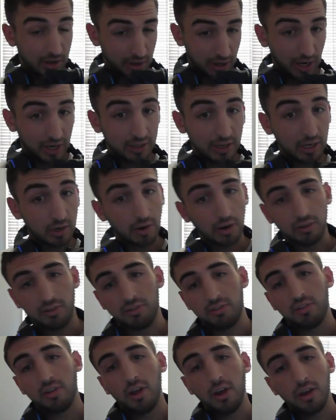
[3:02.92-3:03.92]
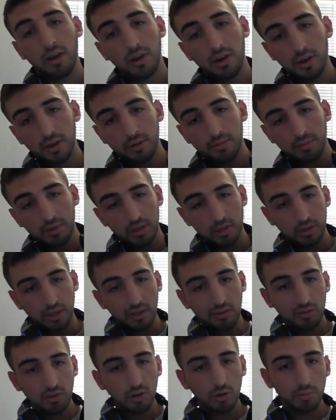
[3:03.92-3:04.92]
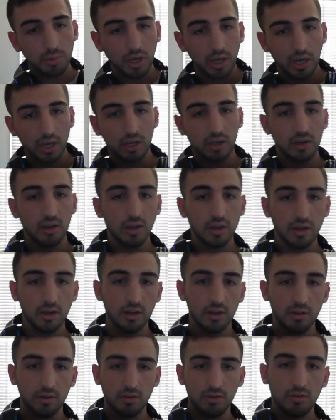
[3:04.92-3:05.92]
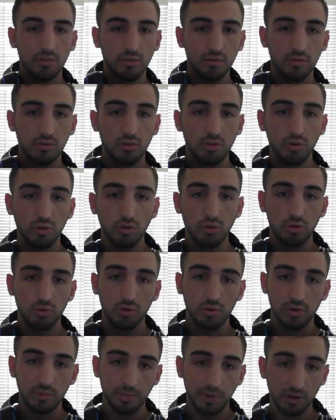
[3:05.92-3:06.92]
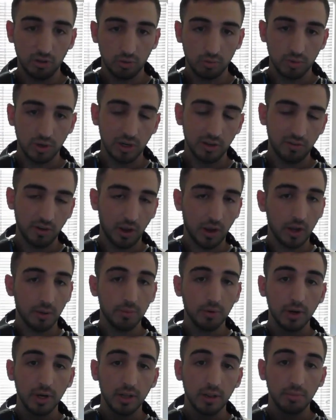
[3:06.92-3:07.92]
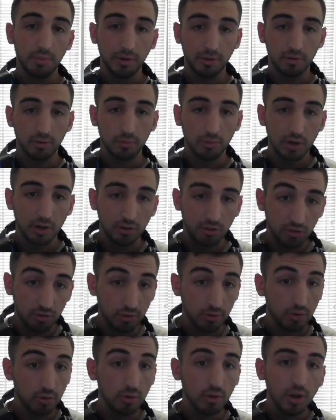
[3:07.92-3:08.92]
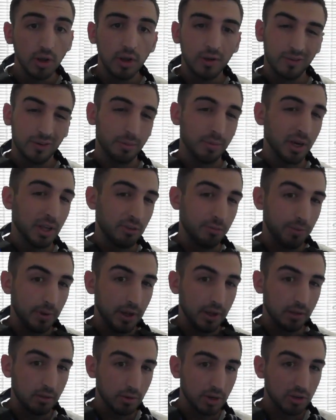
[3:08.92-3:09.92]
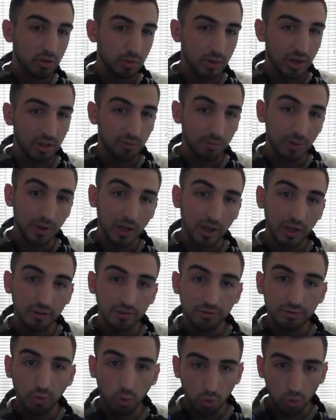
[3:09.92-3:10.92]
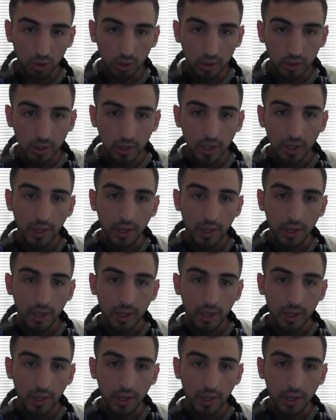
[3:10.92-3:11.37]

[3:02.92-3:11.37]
I digress. Um, let's go back to the pistol brace. I upgraded the pistol brace to from an SBA 3 to an SBA 4.